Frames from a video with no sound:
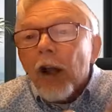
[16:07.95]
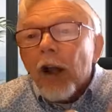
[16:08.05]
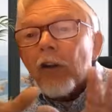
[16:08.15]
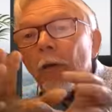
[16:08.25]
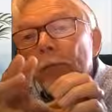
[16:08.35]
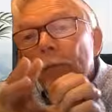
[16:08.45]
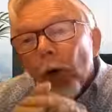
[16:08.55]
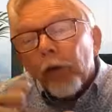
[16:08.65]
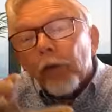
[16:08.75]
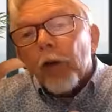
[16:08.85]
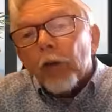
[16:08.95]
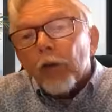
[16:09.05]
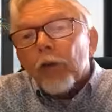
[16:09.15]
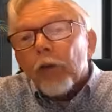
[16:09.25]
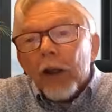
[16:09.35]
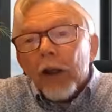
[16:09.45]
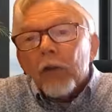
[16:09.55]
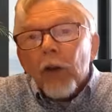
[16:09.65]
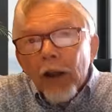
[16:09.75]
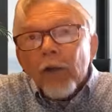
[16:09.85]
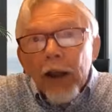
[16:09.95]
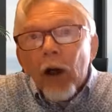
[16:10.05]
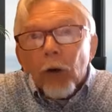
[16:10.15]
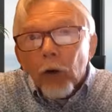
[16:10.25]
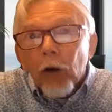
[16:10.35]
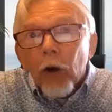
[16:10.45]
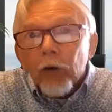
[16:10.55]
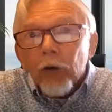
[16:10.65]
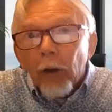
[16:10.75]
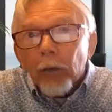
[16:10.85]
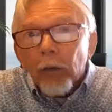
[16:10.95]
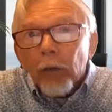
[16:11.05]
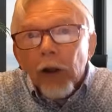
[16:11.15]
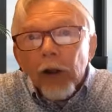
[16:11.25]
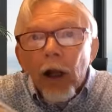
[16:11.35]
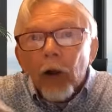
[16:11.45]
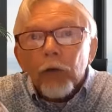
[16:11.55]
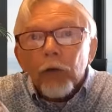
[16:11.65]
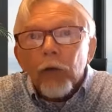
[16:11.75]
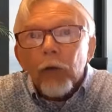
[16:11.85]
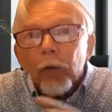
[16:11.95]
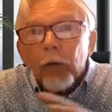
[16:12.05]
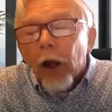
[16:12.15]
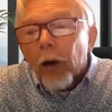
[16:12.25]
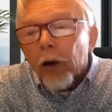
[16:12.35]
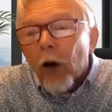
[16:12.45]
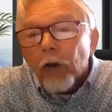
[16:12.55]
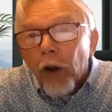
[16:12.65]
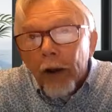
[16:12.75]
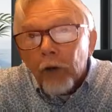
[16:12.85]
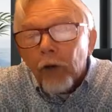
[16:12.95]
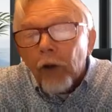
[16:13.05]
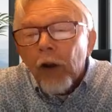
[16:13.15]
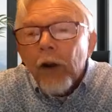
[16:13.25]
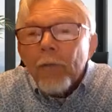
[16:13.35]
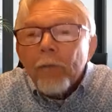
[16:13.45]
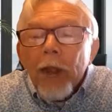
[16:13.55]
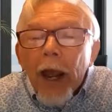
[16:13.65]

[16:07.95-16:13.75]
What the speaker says: And they'd done both of those things in the cult concept, in the cult context.